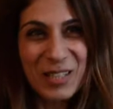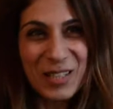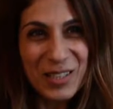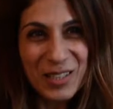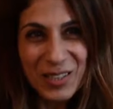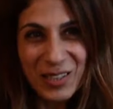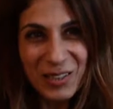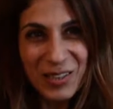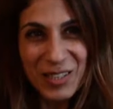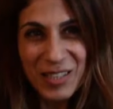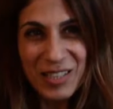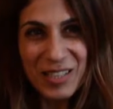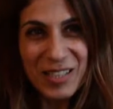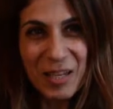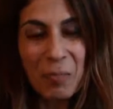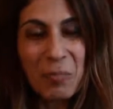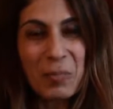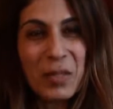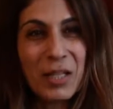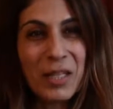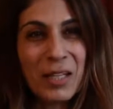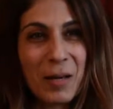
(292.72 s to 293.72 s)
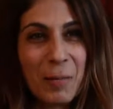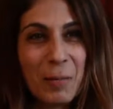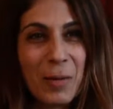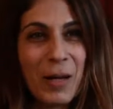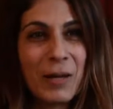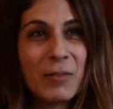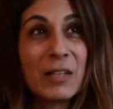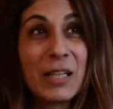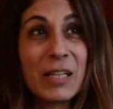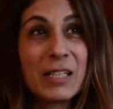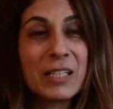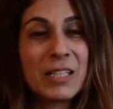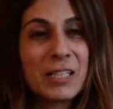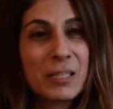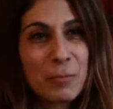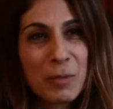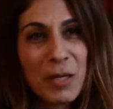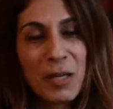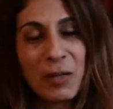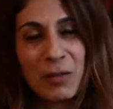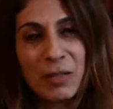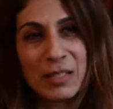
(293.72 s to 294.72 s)
there is something about the
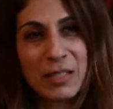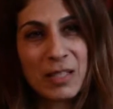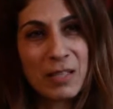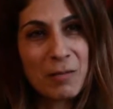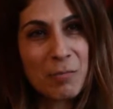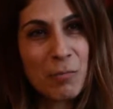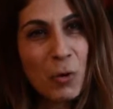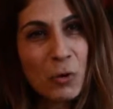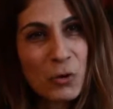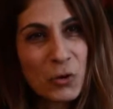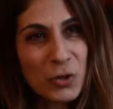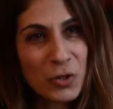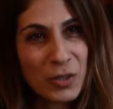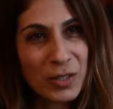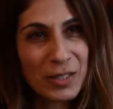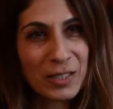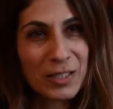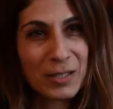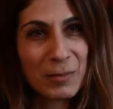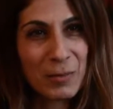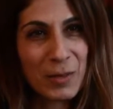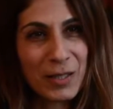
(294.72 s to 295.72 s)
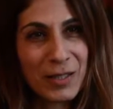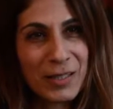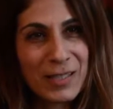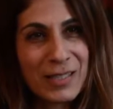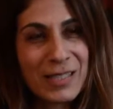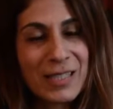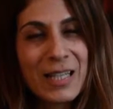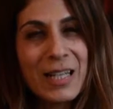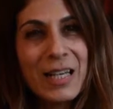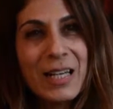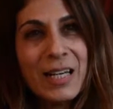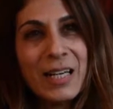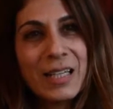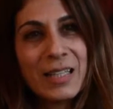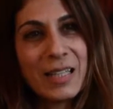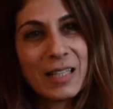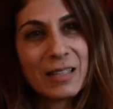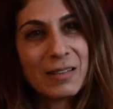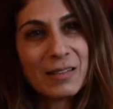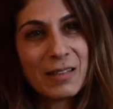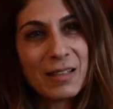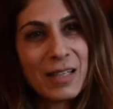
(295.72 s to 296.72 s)
experience, the emotional experience,
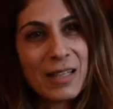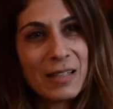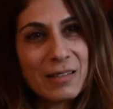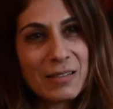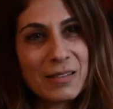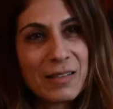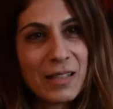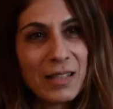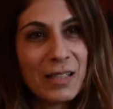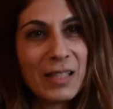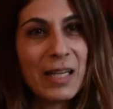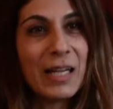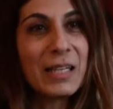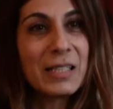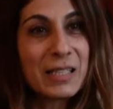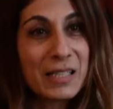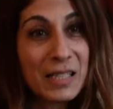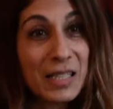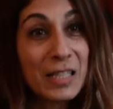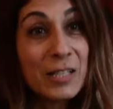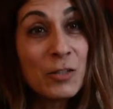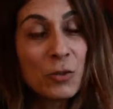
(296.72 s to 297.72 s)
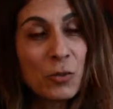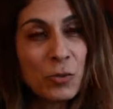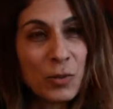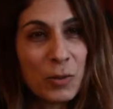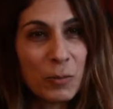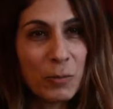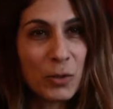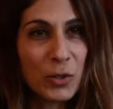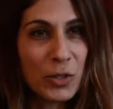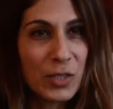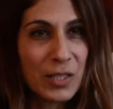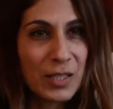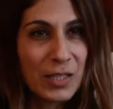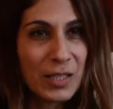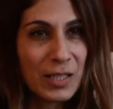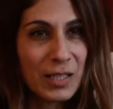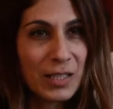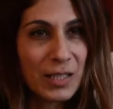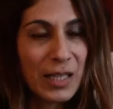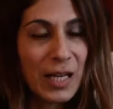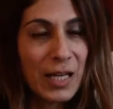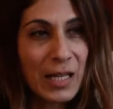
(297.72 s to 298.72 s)
that gets into a
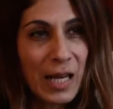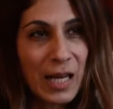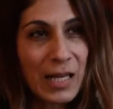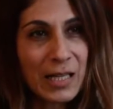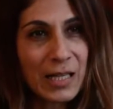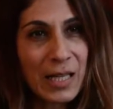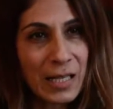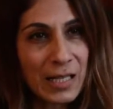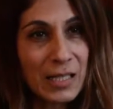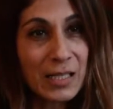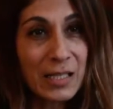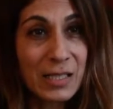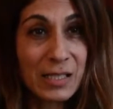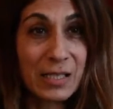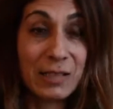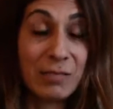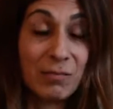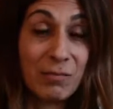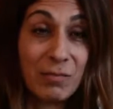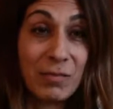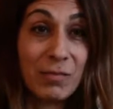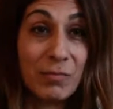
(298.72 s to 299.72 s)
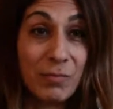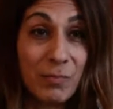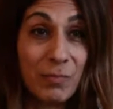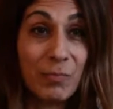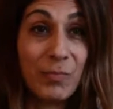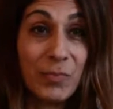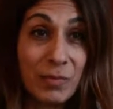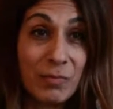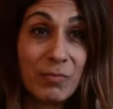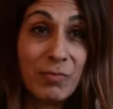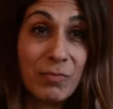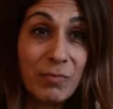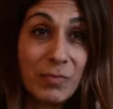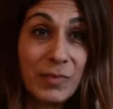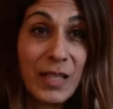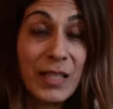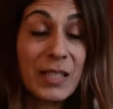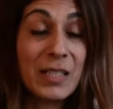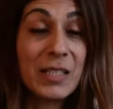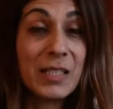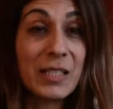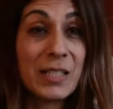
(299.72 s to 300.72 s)
person, and
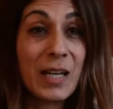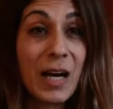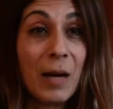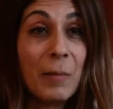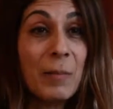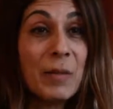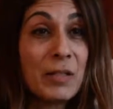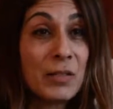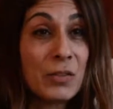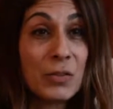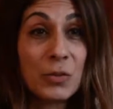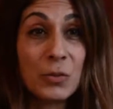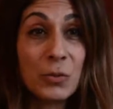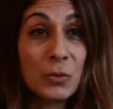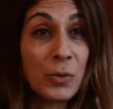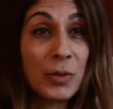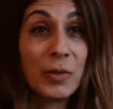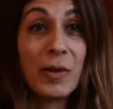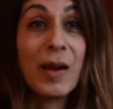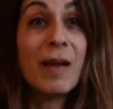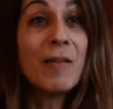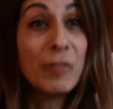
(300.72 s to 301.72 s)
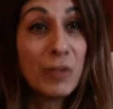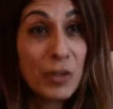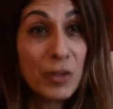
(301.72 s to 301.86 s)
that is common to wherever